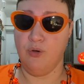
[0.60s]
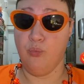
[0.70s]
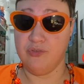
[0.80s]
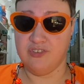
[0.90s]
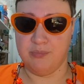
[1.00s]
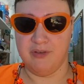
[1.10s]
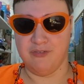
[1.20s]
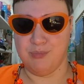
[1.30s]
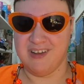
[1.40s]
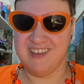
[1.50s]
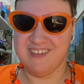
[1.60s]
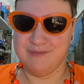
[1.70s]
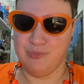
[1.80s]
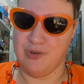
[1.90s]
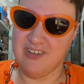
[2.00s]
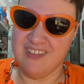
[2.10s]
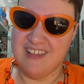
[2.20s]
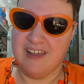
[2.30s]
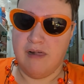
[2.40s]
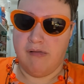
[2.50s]
What's up, everybody? Well,
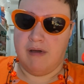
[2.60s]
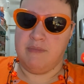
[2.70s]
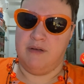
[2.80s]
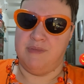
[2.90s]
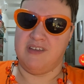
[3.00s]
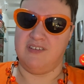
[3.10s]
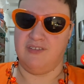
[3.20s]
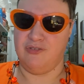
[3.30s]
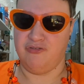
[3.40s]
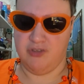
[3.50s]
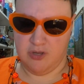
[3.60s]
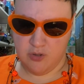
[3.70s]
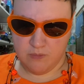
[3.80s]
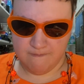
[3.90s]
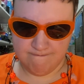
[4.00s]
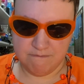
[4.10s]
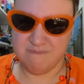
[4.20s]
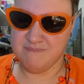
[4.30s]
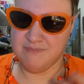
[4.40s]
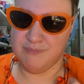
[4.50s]
I'm going to make another video
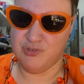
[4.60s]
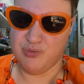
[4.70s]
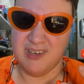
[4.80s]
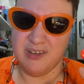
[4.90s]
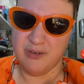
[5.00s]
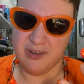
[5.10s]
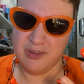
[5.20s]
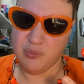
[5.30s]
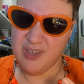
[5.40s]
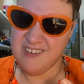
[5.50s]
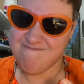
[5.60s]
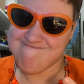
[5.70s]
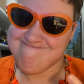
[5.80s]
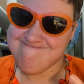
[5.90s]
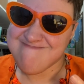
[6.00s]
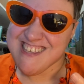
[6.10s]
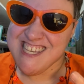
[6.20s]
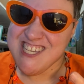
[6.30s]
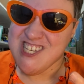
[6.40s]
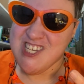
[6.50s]
between now and Halloween.
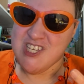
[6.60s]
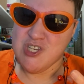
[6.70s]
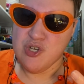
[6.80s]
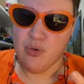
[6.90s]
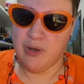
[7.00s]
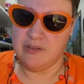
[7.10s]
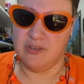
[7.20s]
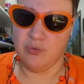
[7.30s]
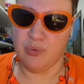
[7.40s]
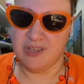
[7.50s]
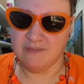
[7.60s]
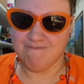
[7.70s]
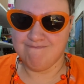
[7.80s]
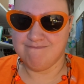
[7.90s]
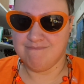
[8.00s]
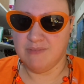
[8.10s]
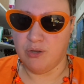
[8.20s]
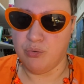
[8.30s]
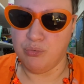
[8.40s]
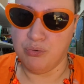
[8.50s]
No idea when
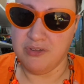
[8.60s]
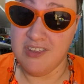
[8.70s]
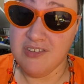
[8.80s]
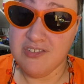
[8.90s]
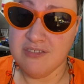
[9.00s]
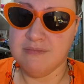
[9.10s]
I'll release,